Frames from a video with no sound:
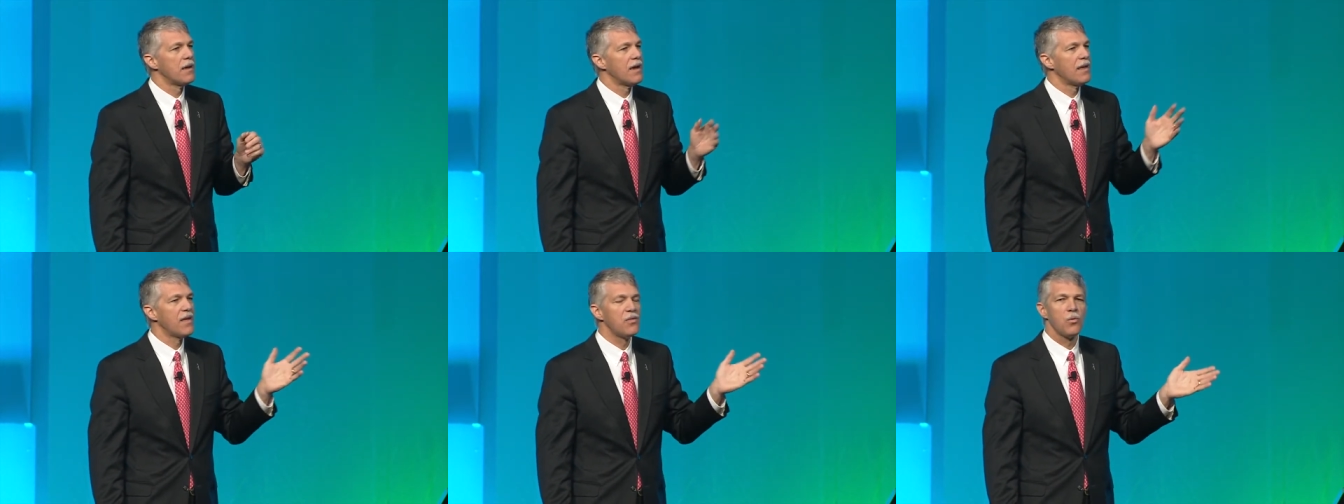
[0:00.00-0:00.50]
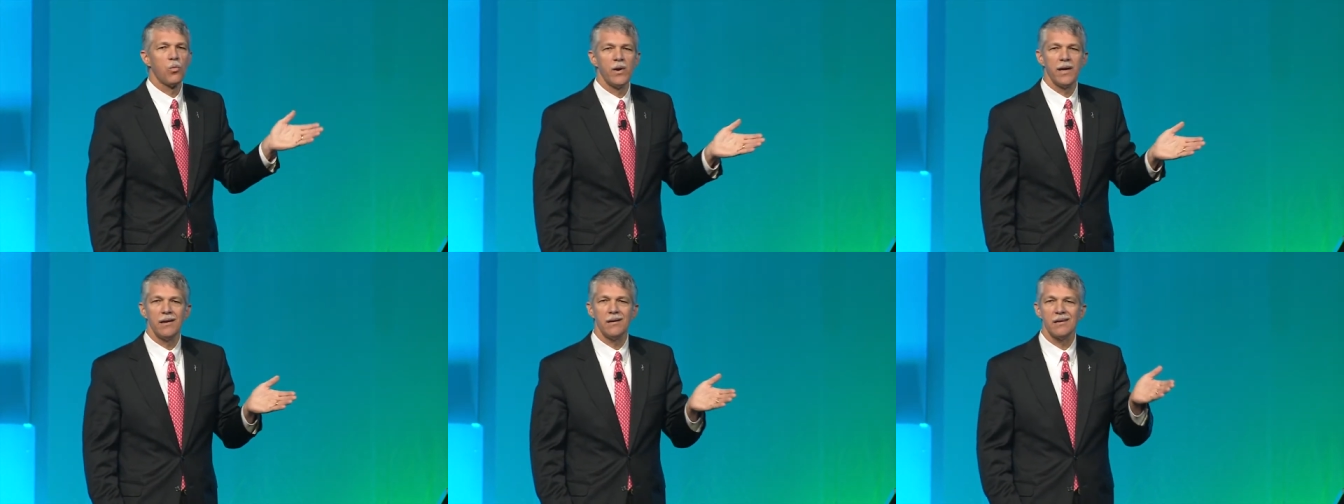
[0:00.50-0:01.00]
And then the
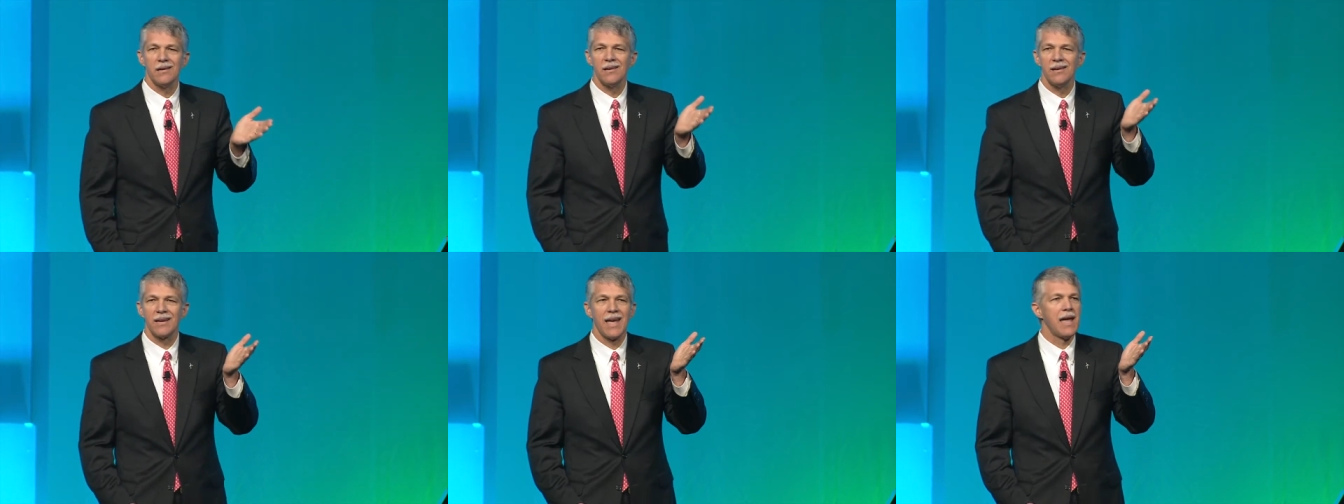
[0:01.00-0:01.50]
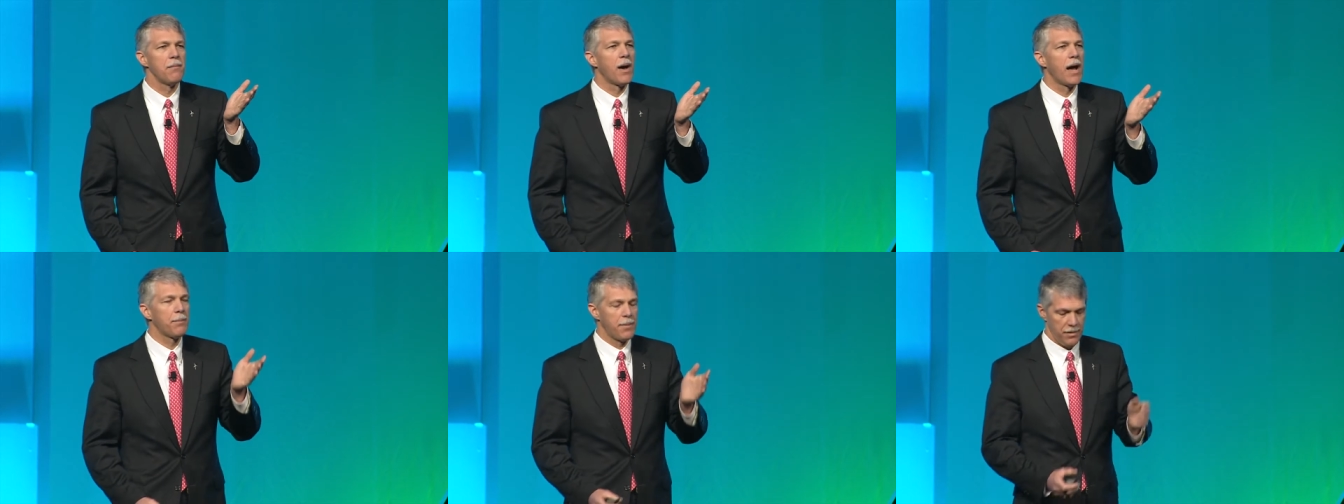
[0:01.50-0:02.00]
wind came
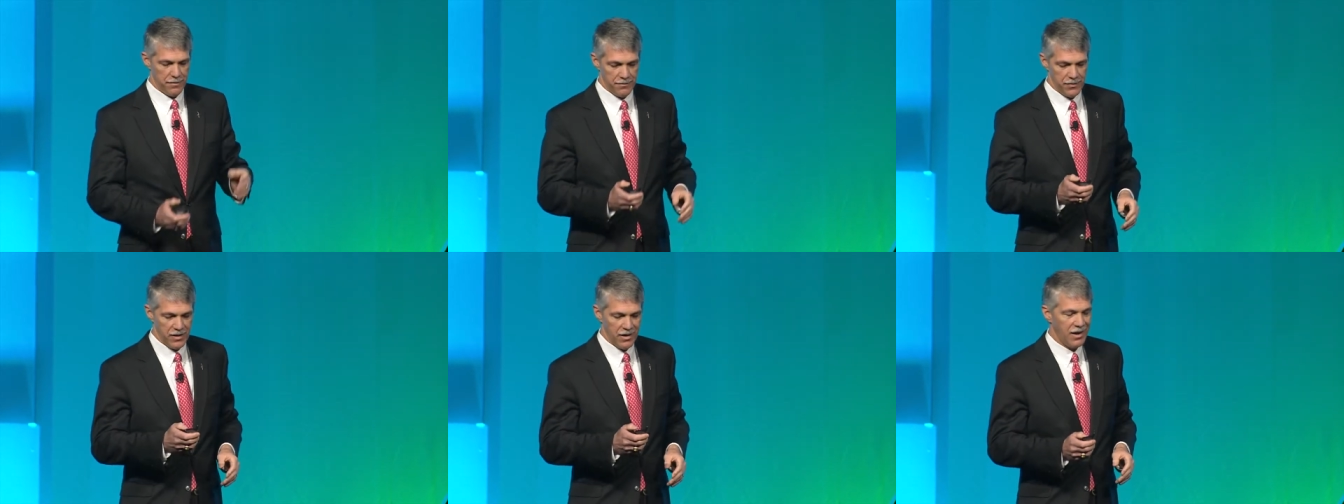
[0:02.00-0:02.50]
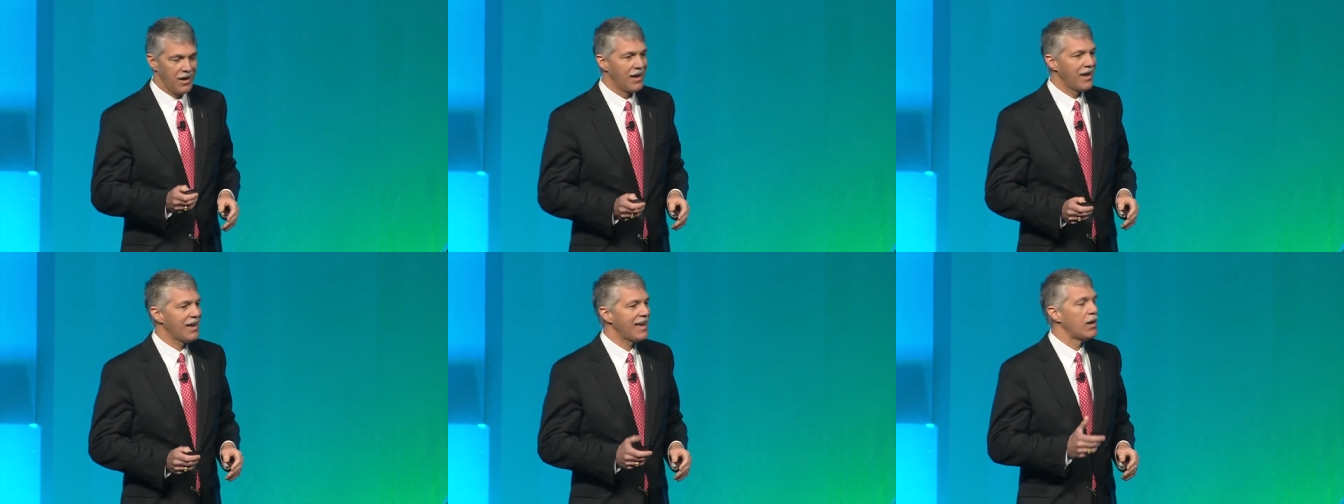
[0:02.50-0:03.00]
up,
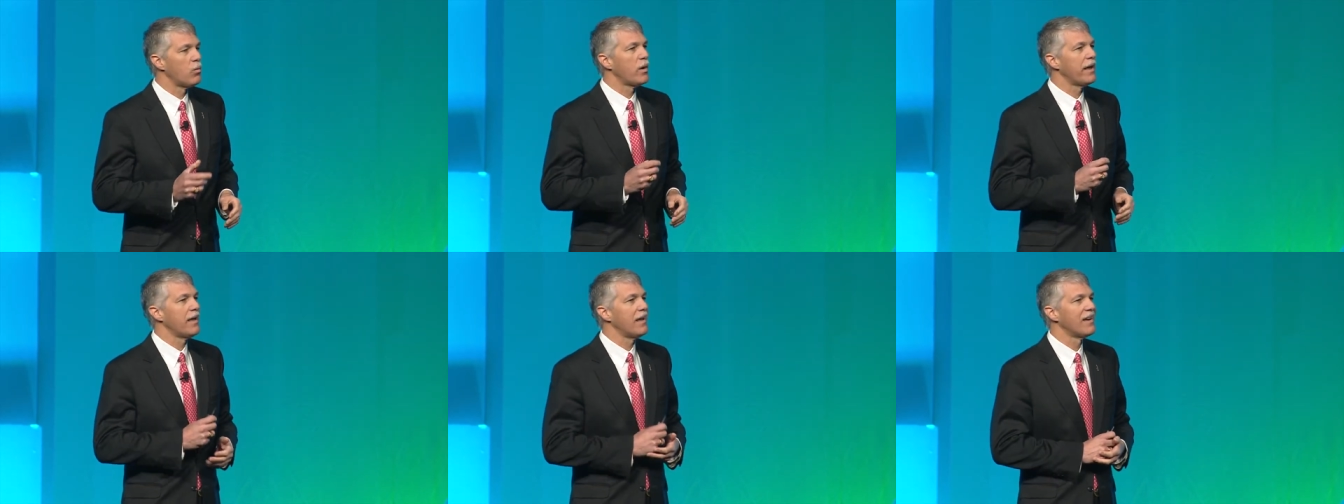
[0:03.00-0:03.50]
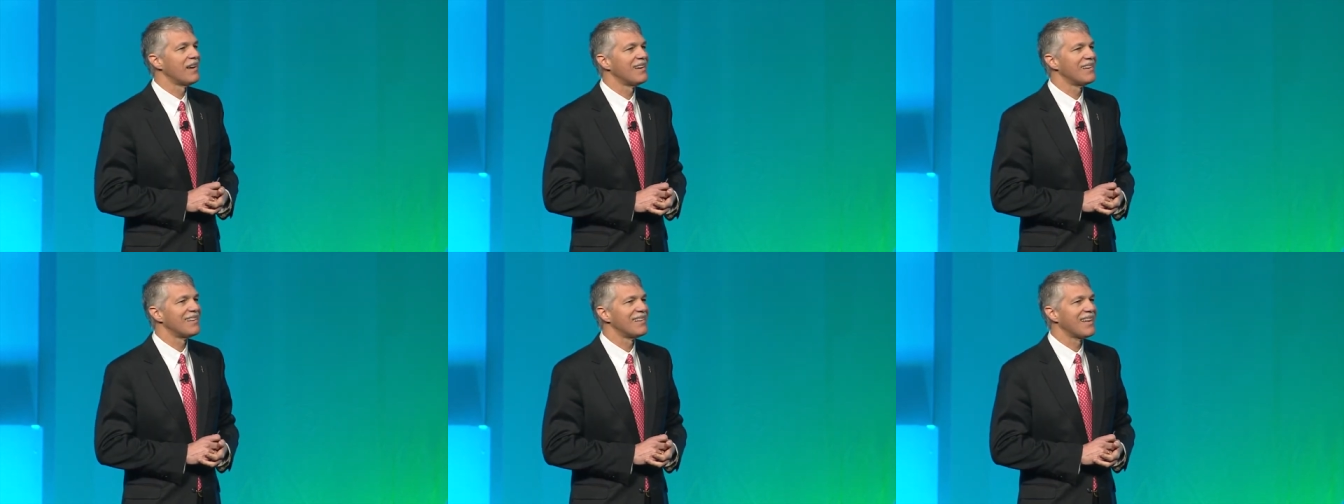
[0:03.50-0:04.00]
and we
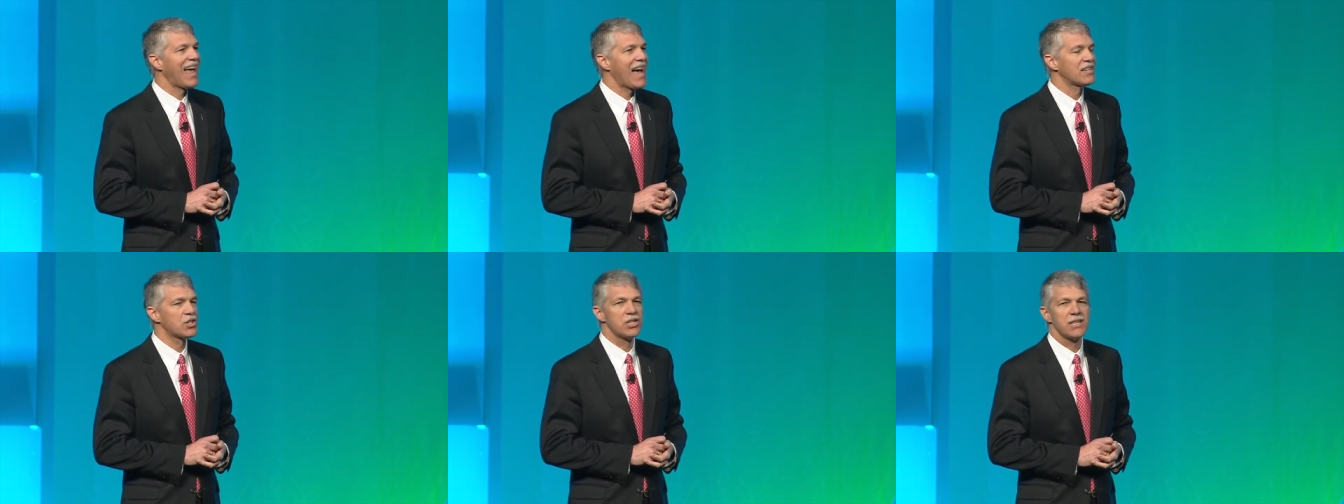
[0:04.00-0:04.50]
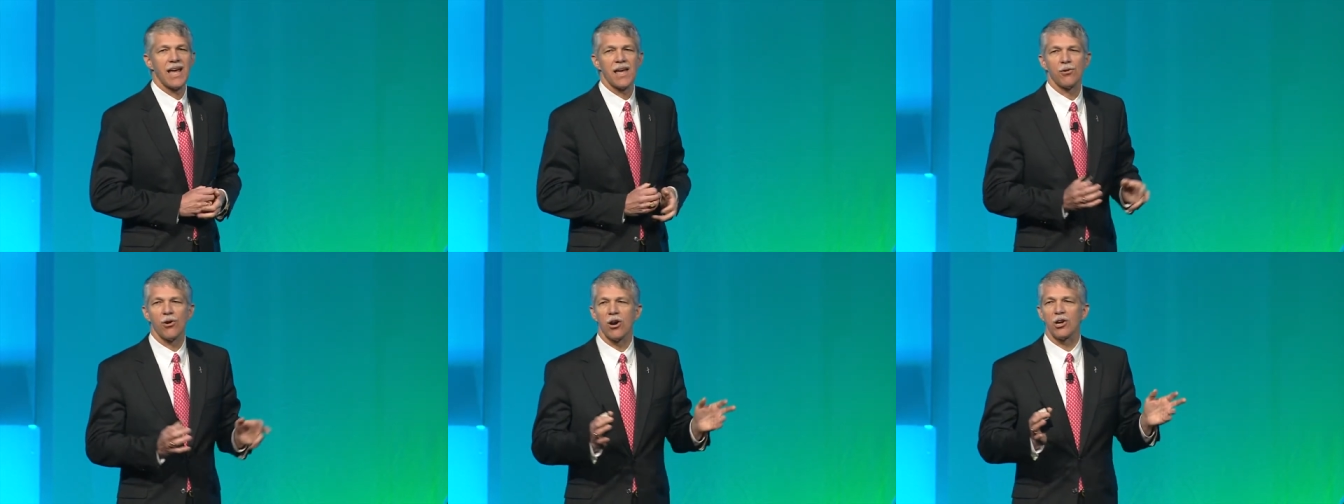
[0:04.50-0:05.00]
lashed
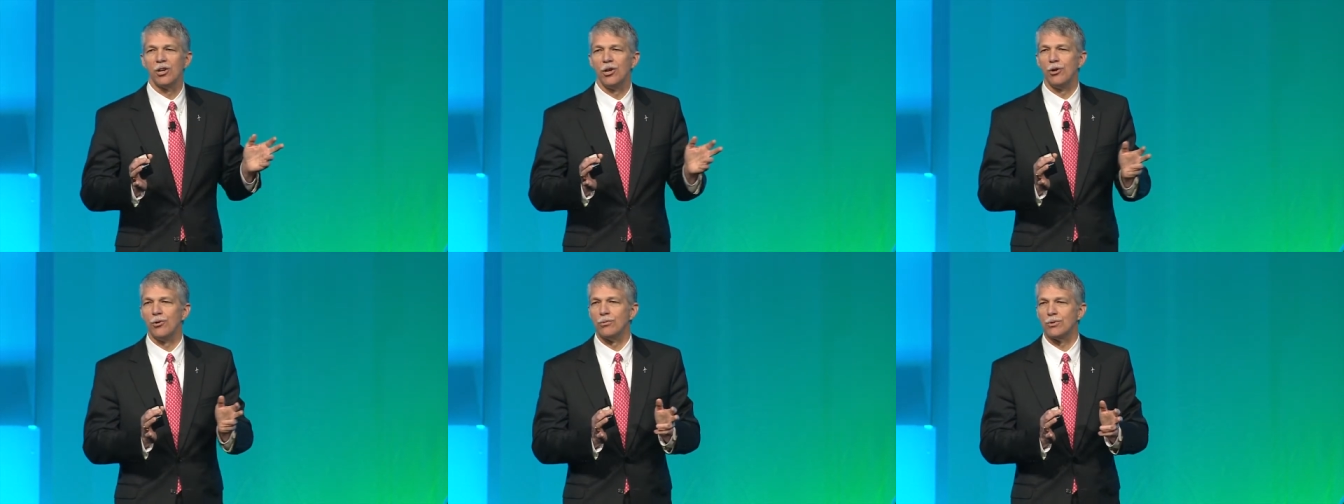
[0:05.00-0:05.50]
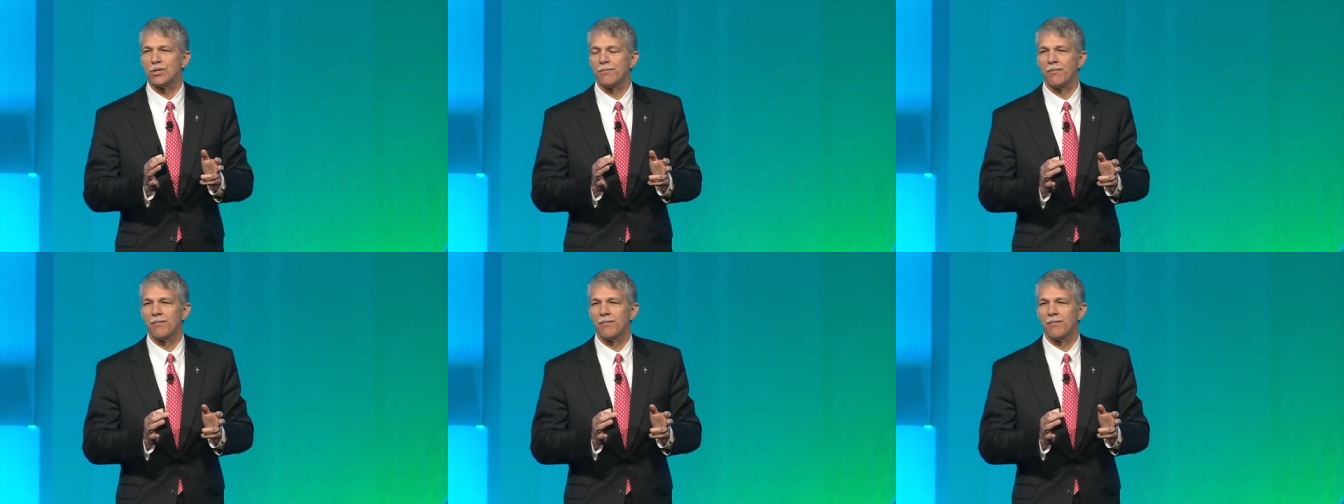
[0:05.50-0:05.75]
together our canoes